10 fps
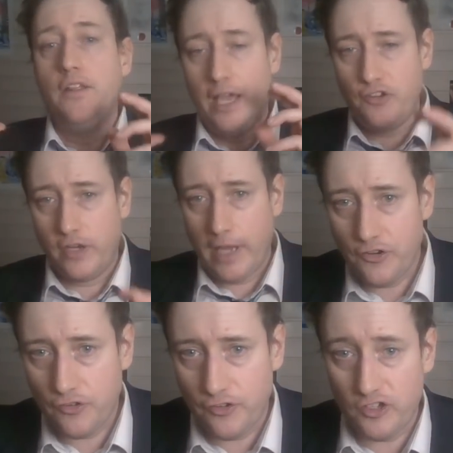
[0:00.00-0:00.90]
the
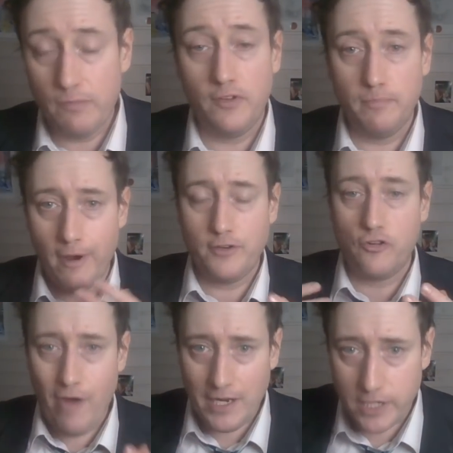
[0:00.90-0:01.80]
education system, if it's
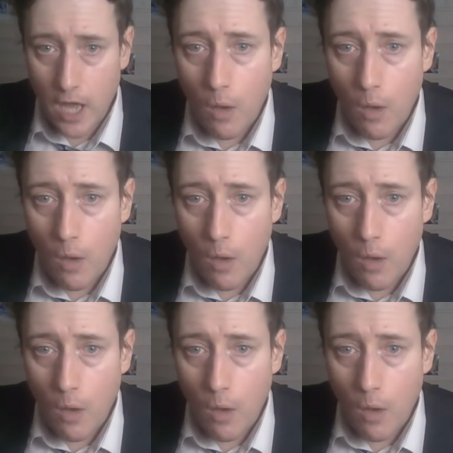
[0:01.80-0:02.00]
meritocratic,